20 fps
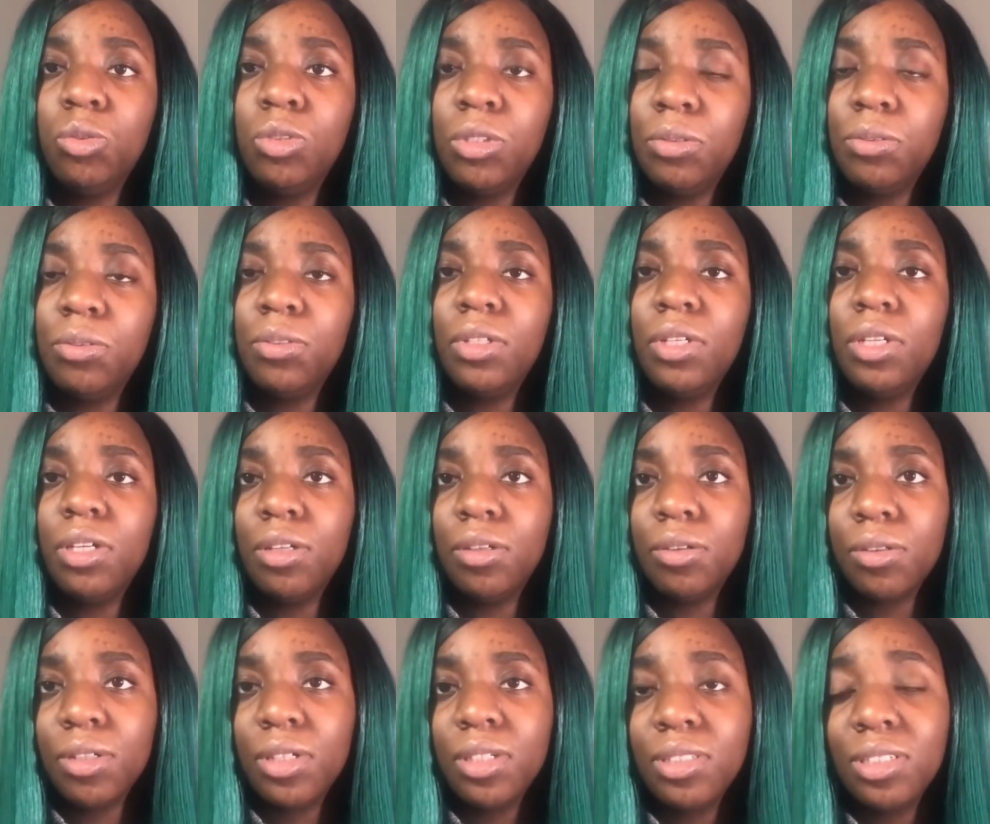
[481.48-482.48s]
different
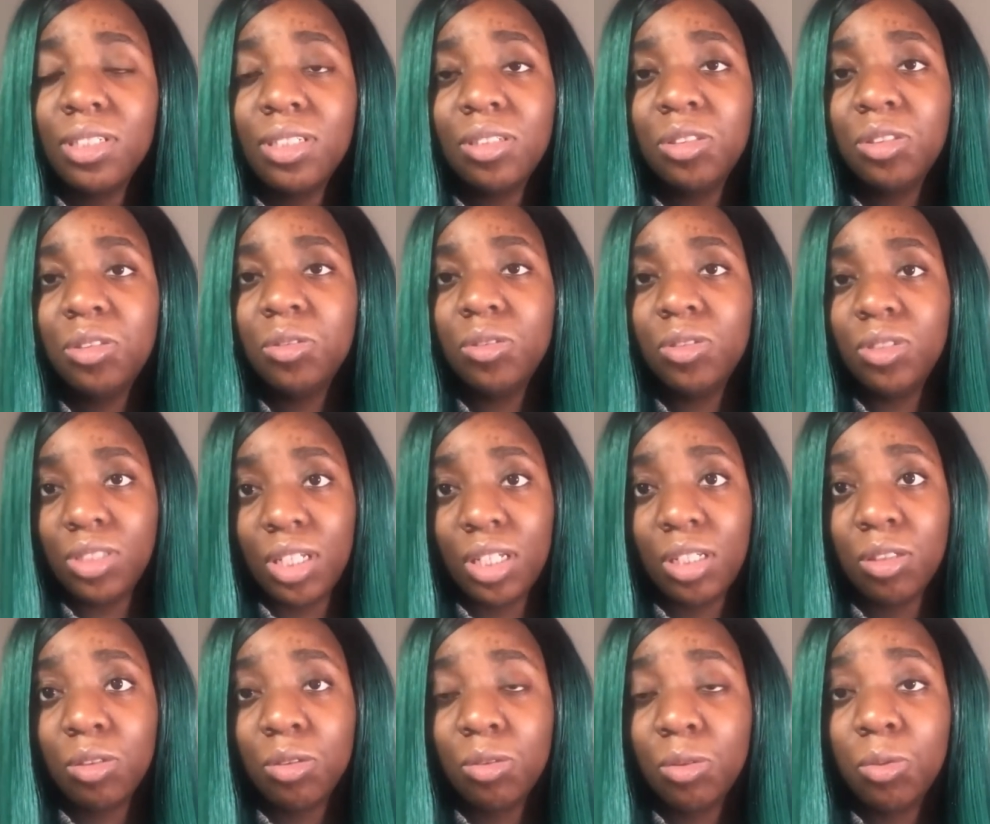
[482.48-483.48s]
areas, and there's students
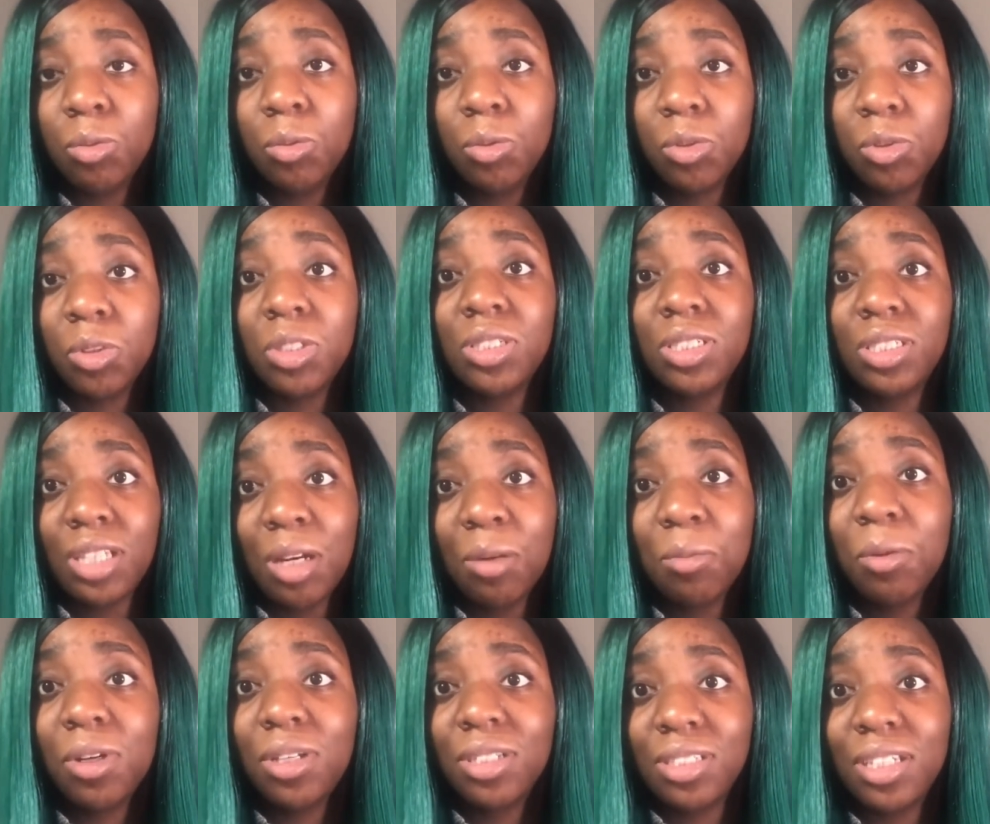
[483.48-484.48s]
like you who understand
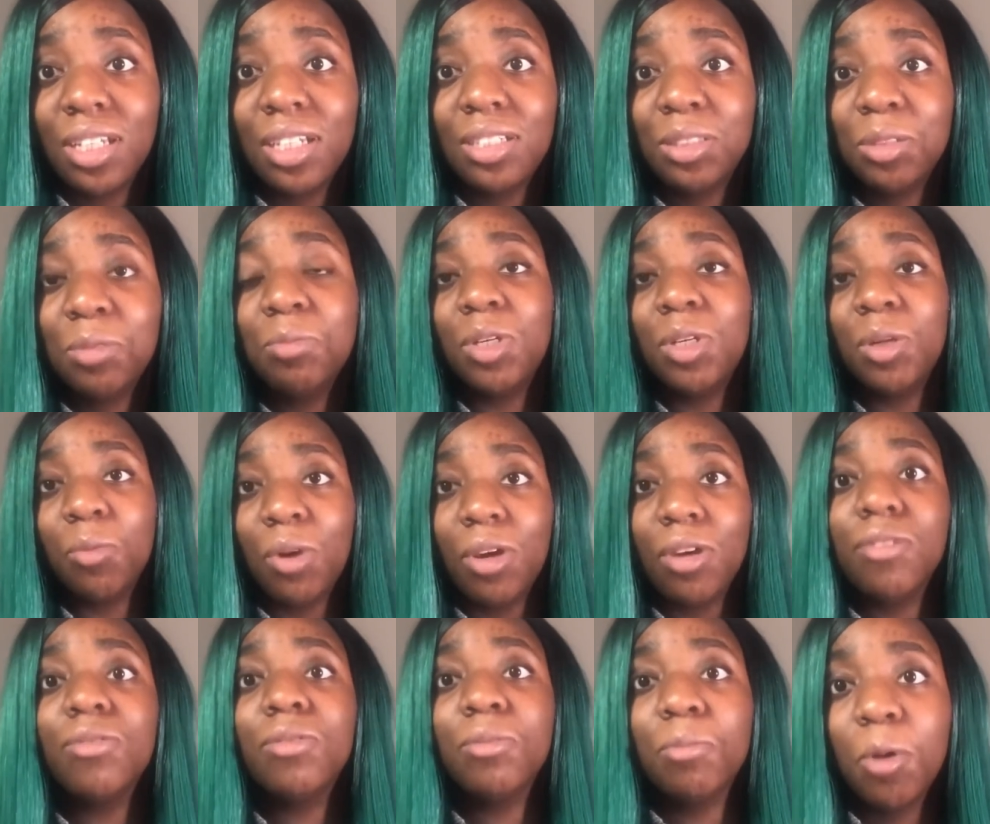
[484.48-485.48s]
what it's like to be
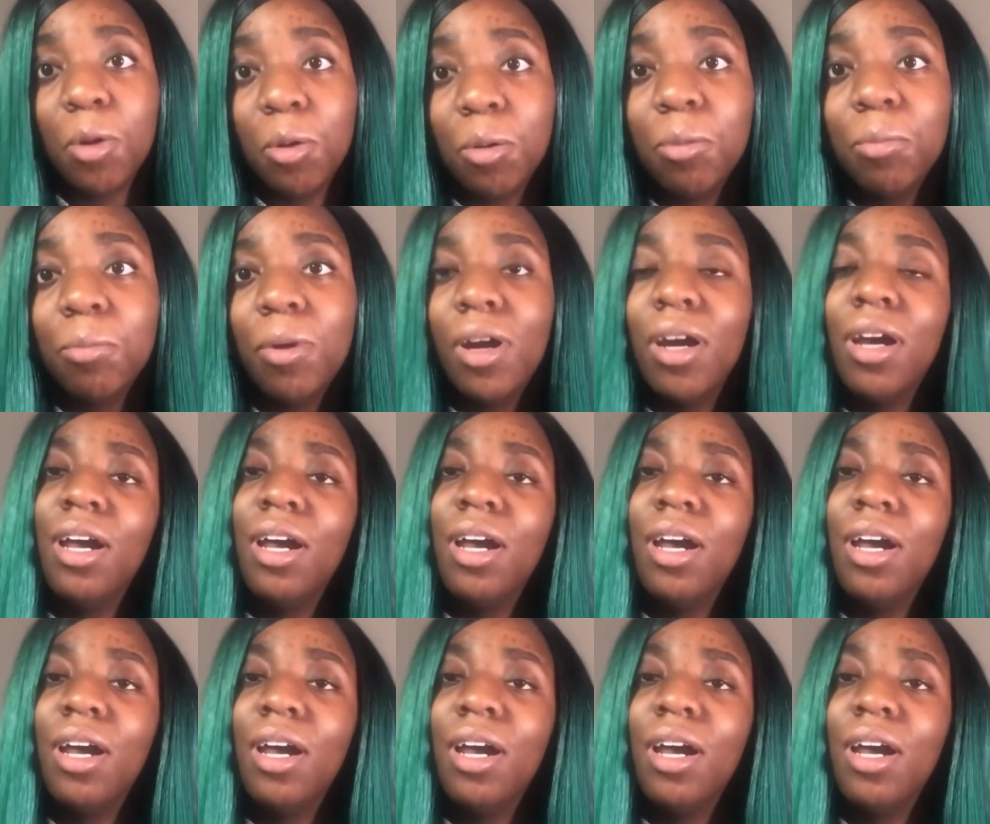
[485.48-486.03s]
away from home.